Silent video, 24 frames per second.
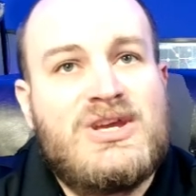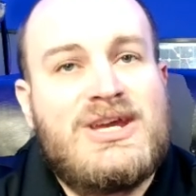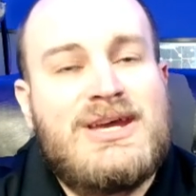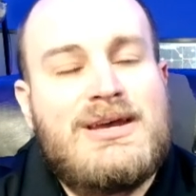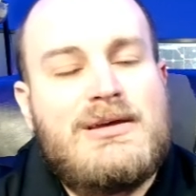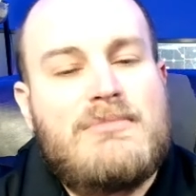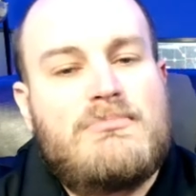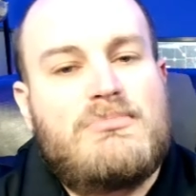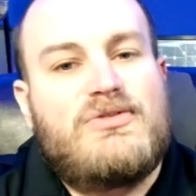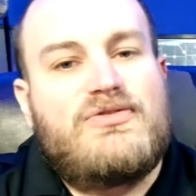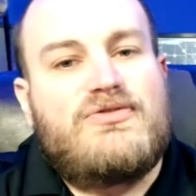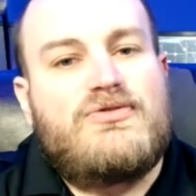
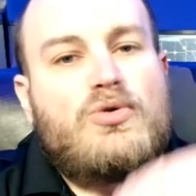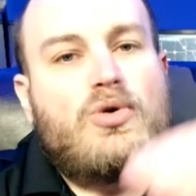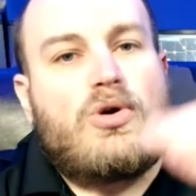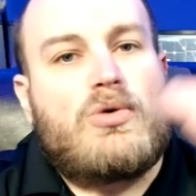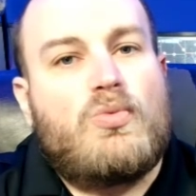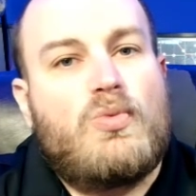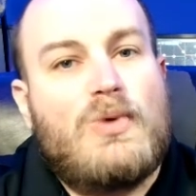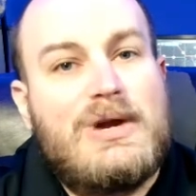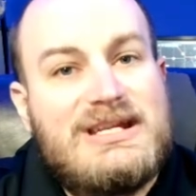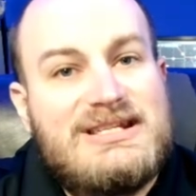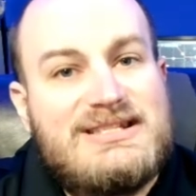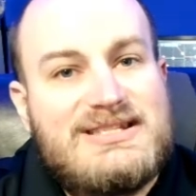Before
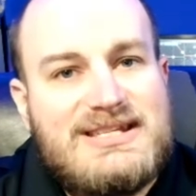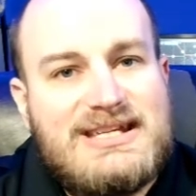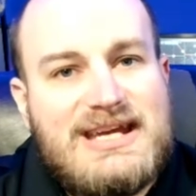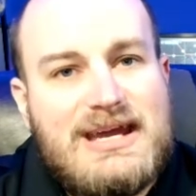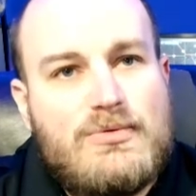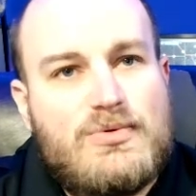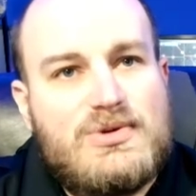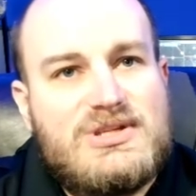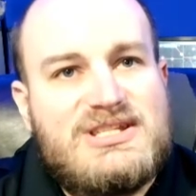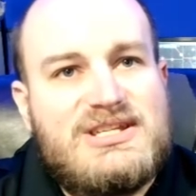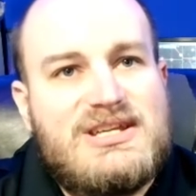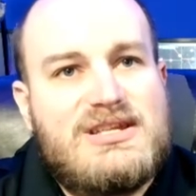Wednesday,
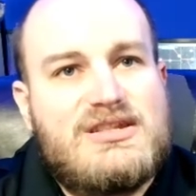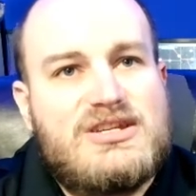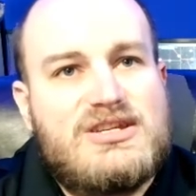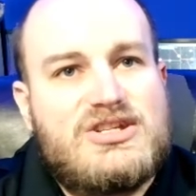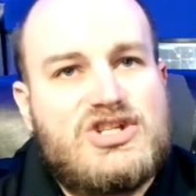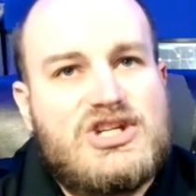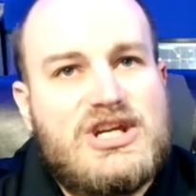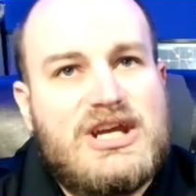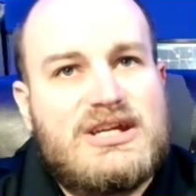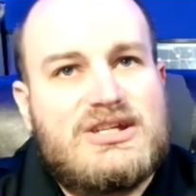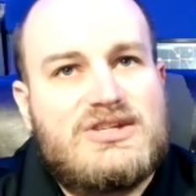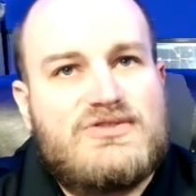we see the
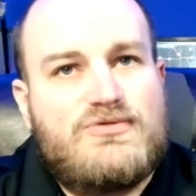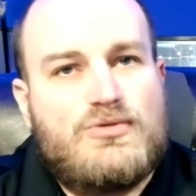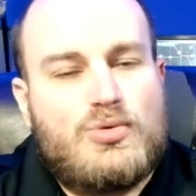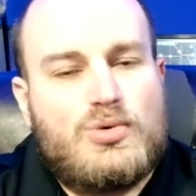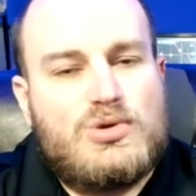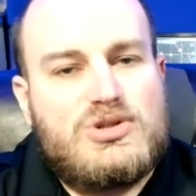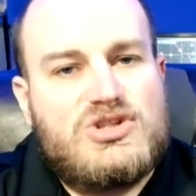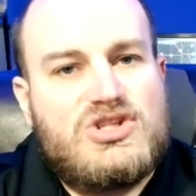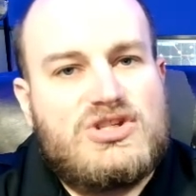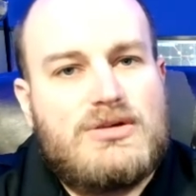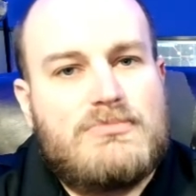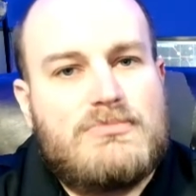chance
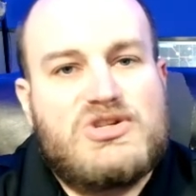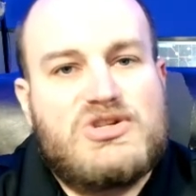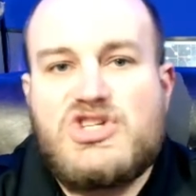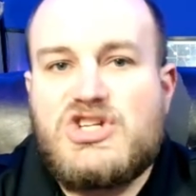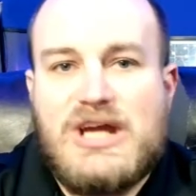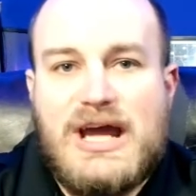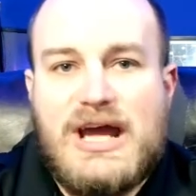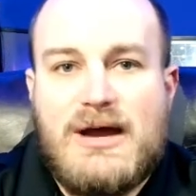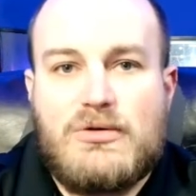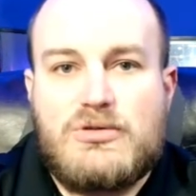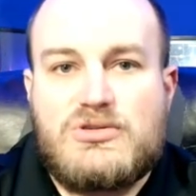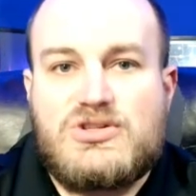for some
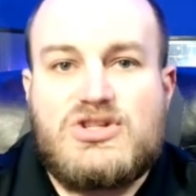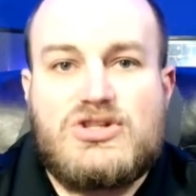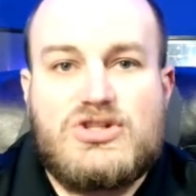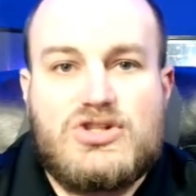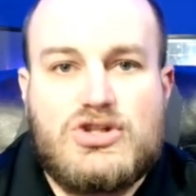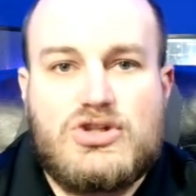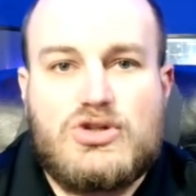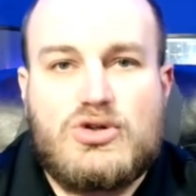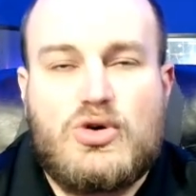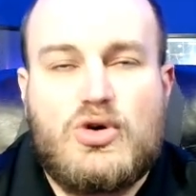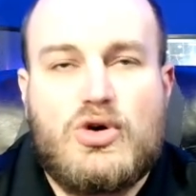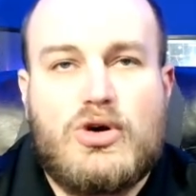showers and
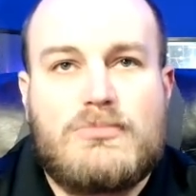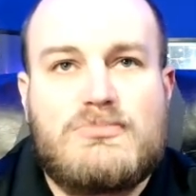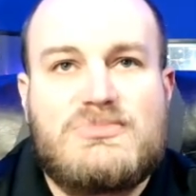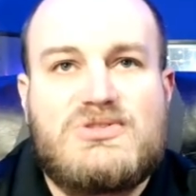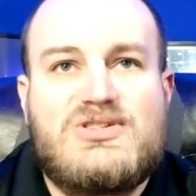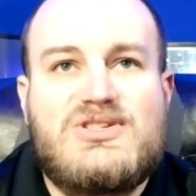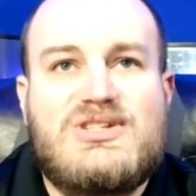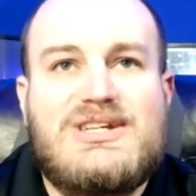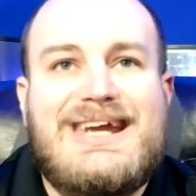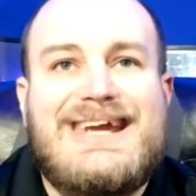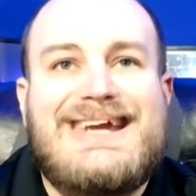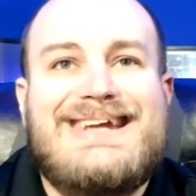
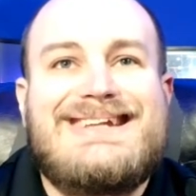storms in